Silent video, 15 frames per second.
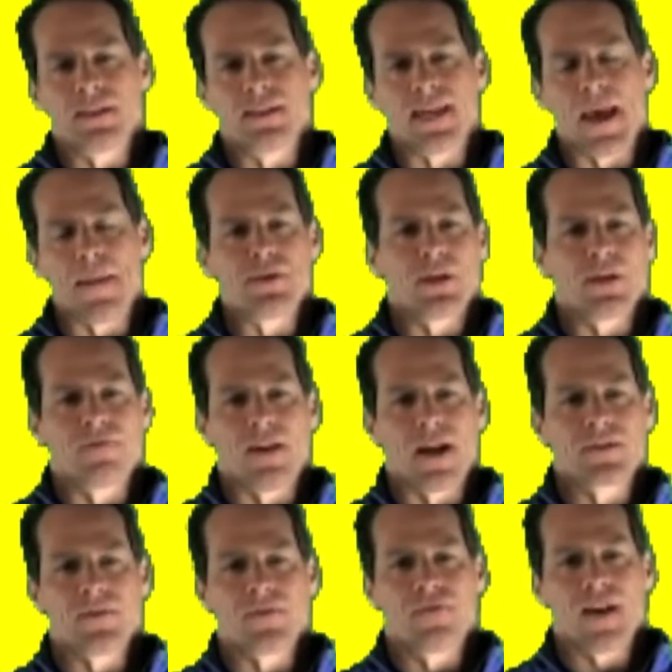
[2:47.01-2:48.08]
damaging
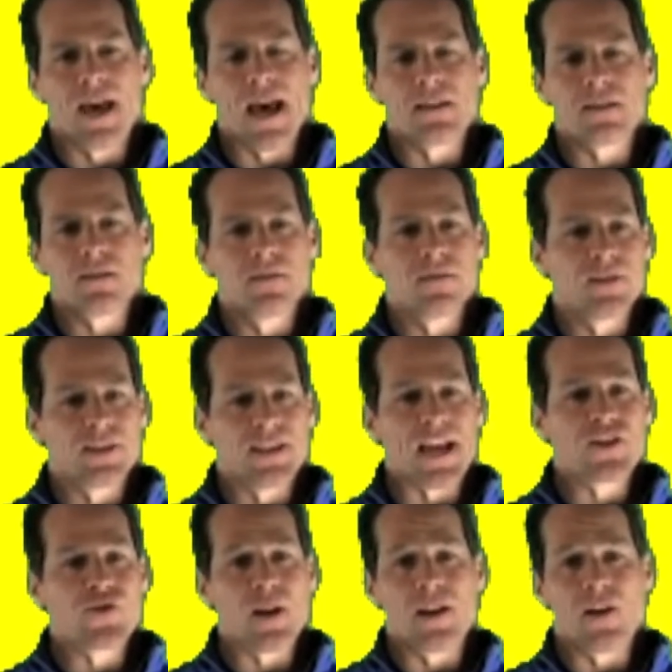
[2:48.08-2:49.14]
effects of fats,
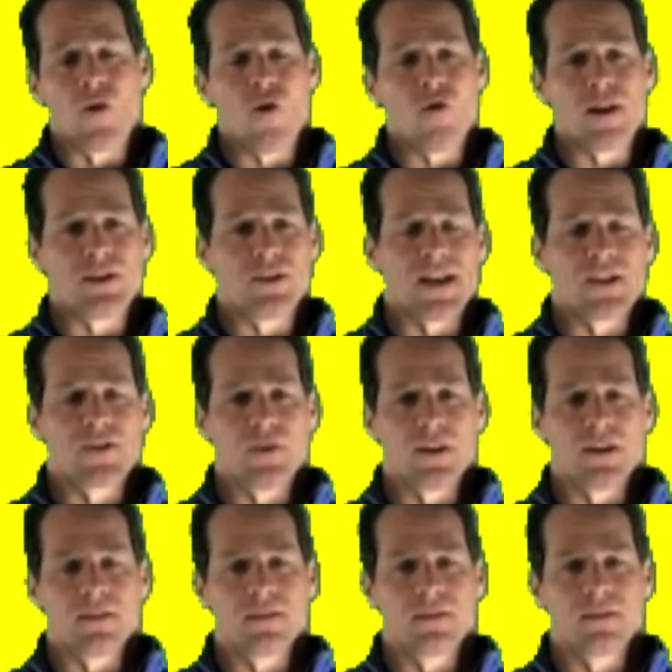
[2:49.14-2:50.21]
saturated or unsaturated.